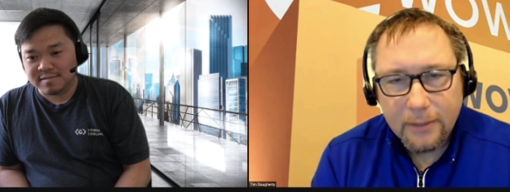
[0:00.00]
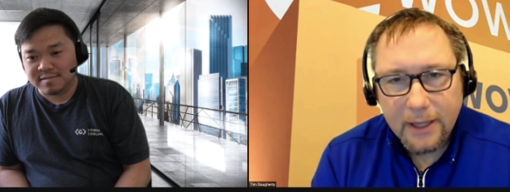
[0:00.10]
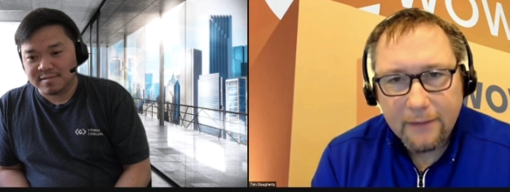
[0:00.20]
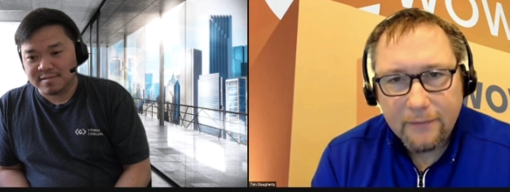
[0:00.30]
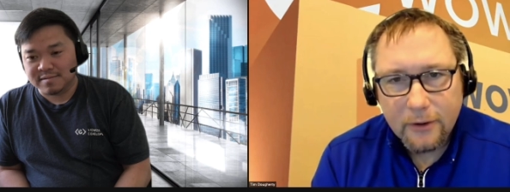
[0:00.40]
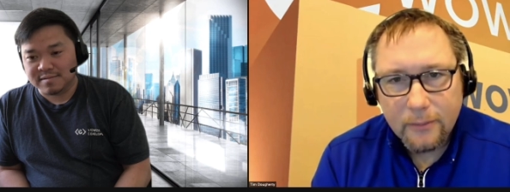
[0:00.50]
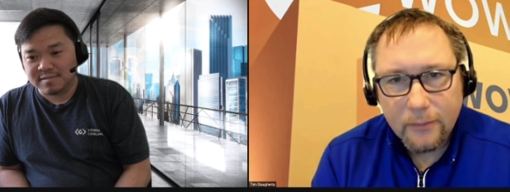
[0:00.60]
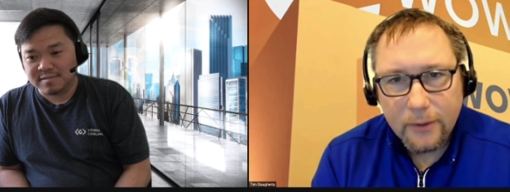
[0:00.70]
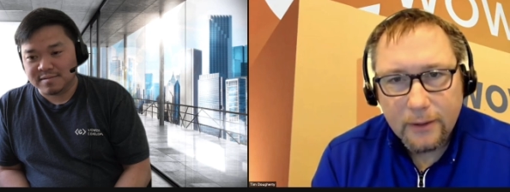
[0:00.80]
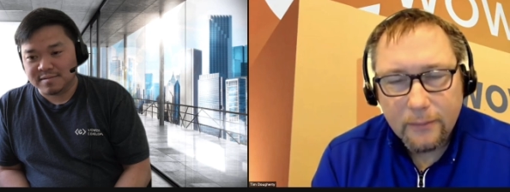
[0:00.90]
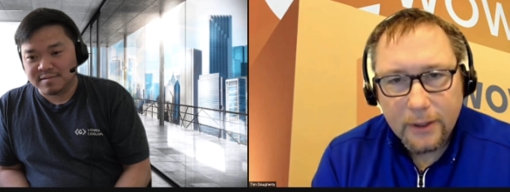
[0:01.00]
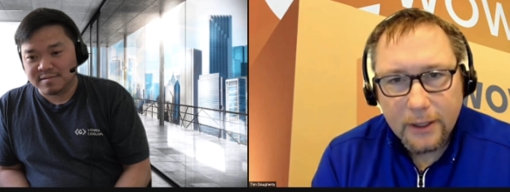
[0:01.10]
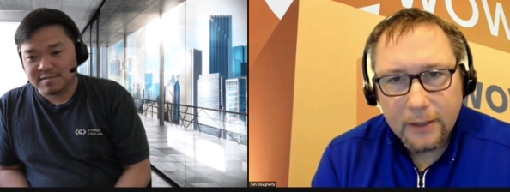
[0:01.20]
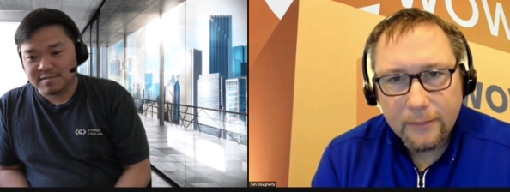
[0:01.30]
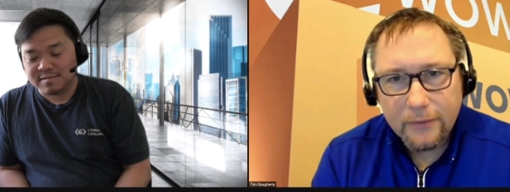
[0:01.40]
Speaker 1: platform when, when it
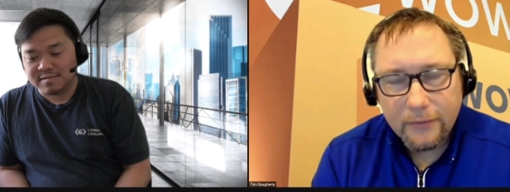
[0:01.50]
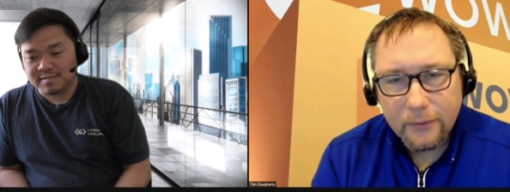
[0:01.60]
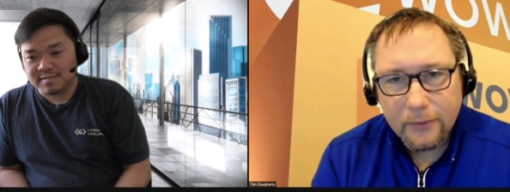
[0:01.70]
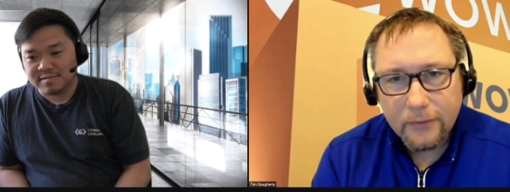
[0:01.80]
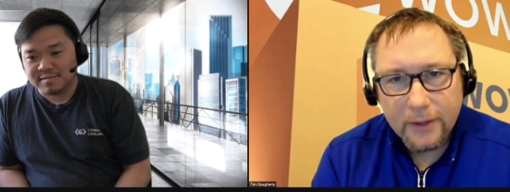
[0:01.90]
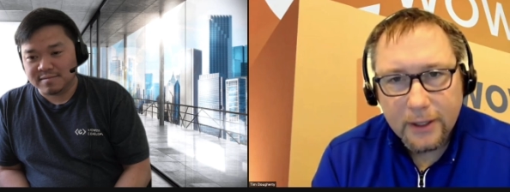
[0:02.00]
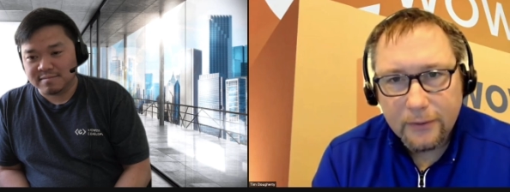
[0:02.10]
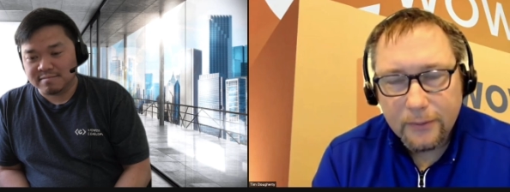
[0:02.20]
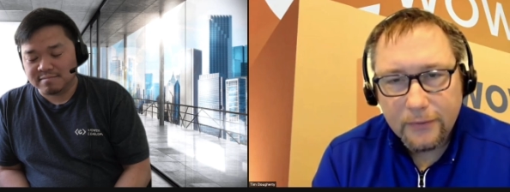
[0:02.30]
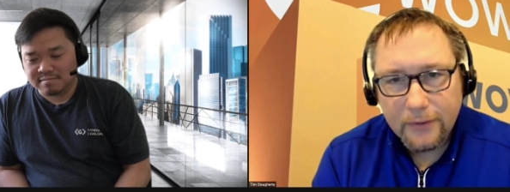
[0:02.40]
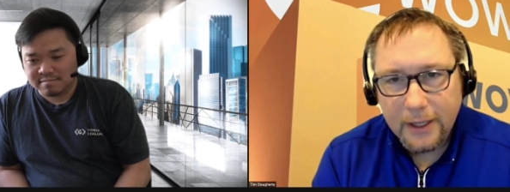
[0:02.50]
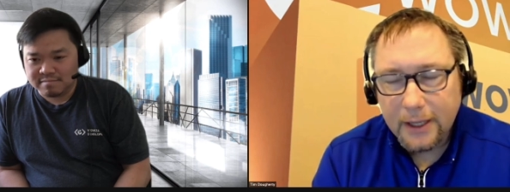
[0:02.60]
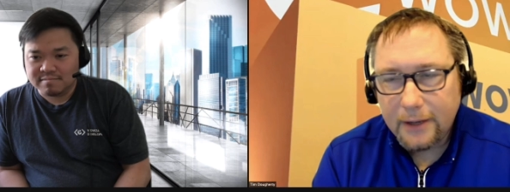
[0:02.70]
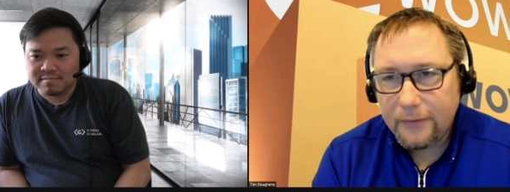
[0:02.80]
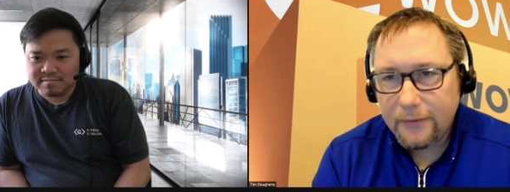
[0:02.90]
comes to sourcing into a CDN.
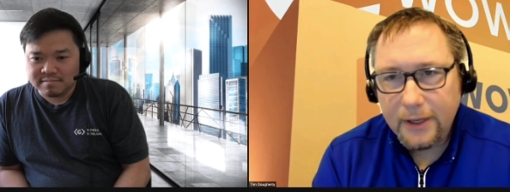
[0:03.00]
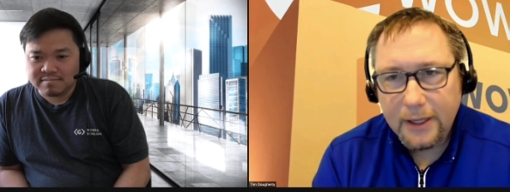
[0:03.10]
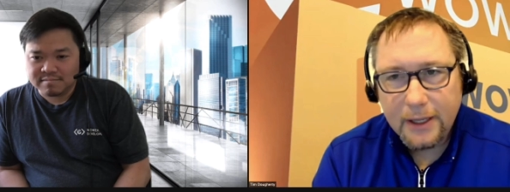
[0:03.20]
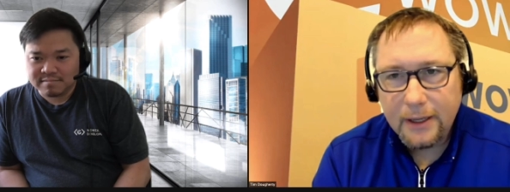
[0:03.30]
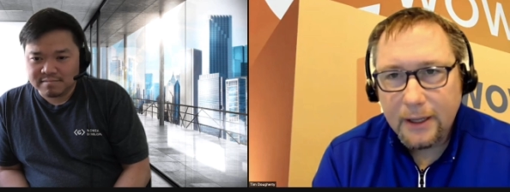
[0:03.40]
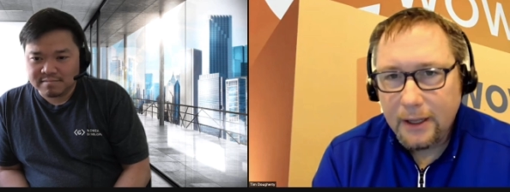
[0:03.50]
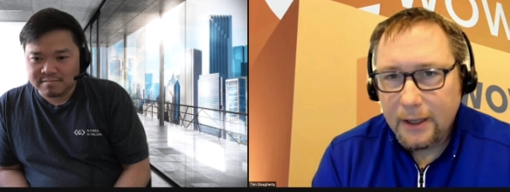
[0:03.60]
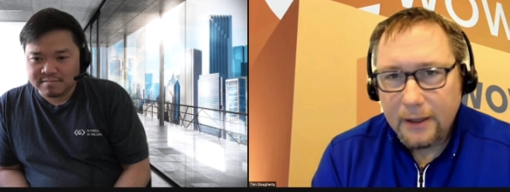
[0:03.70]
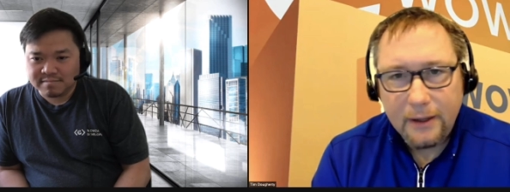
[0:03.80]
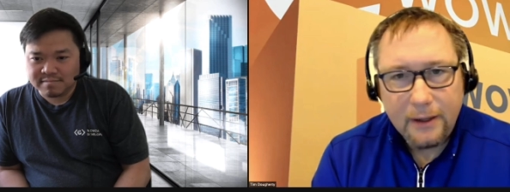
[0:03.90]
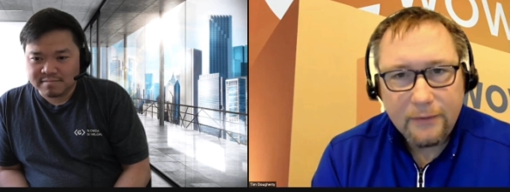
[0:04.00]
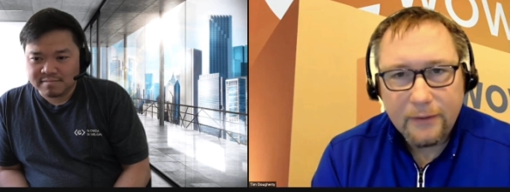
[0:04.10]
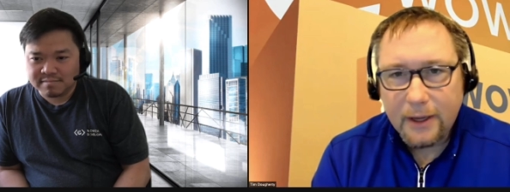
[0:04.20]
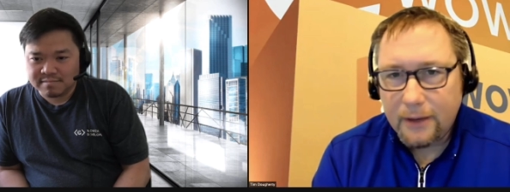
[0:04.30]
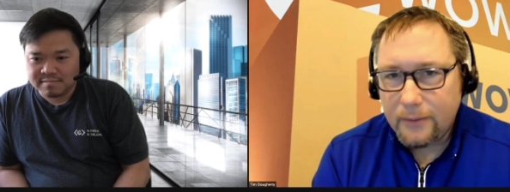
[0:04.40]
A CDN is
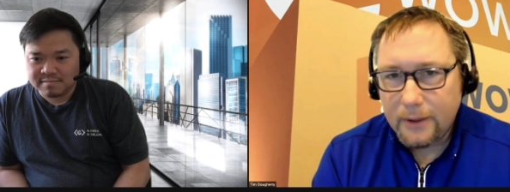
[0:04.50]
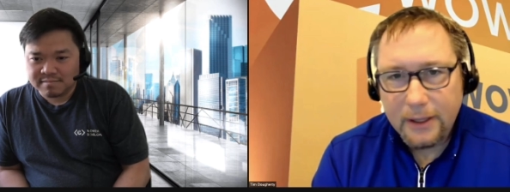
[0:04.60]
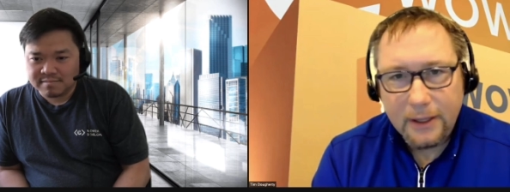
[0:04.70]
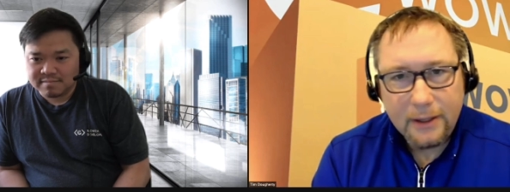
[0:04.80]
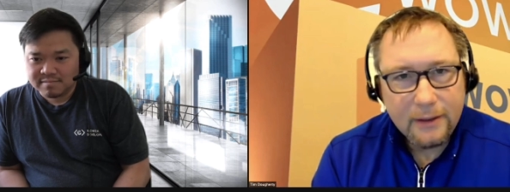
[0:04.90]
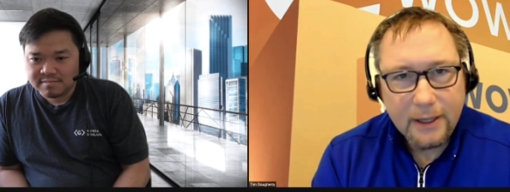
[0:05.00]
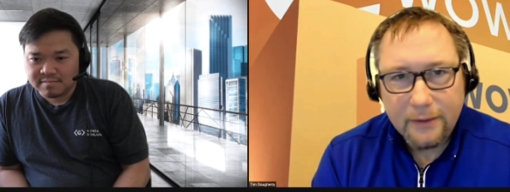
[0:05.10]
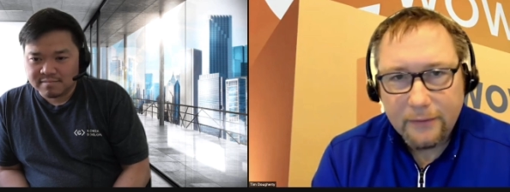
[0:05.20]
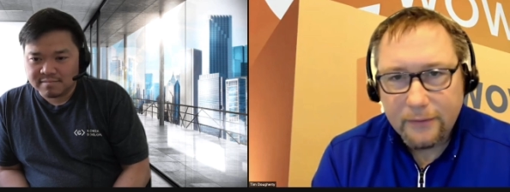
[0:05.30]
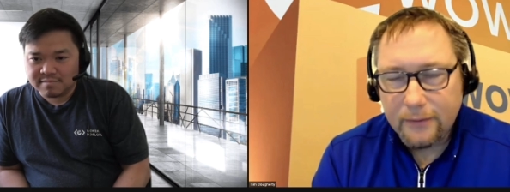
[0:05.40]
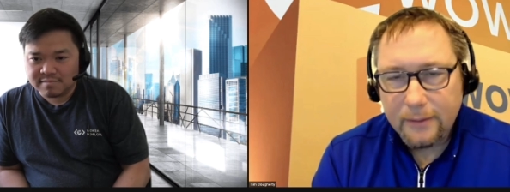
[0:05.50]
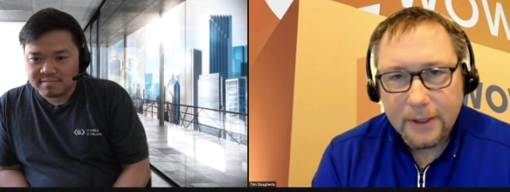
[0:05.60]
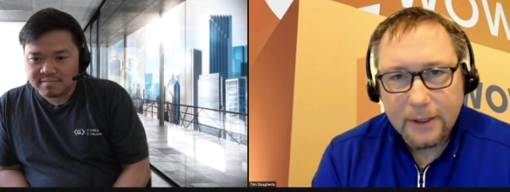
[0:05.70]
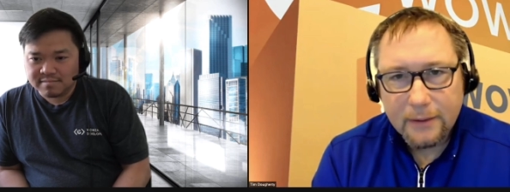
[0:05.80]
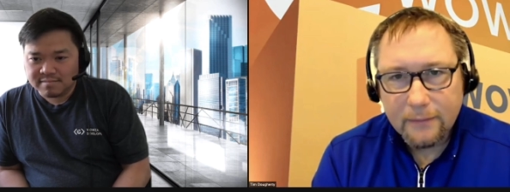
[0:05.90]
not really that
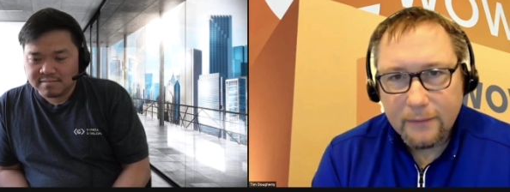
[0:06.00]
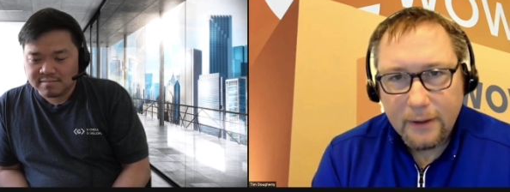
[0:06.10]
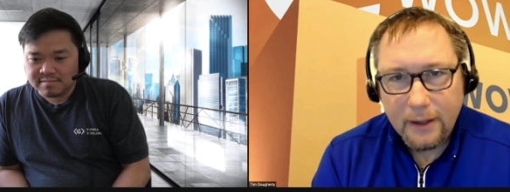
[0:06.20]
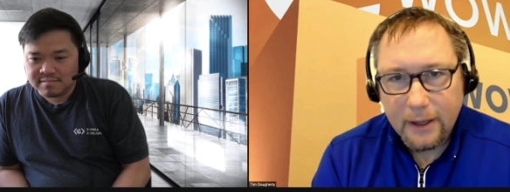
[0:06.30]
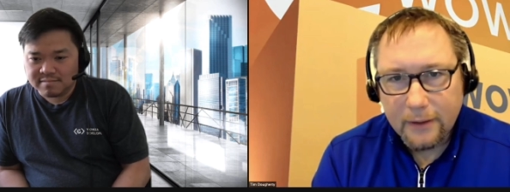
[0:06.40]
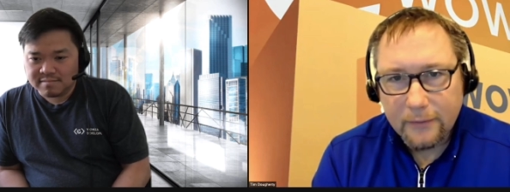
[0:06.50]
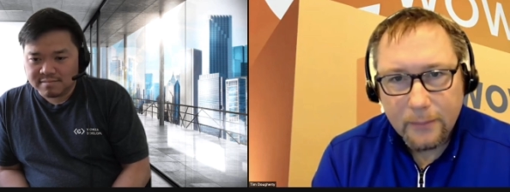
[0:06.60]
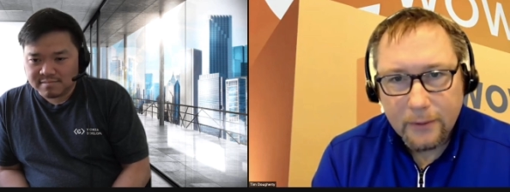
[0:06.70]
streaming expert.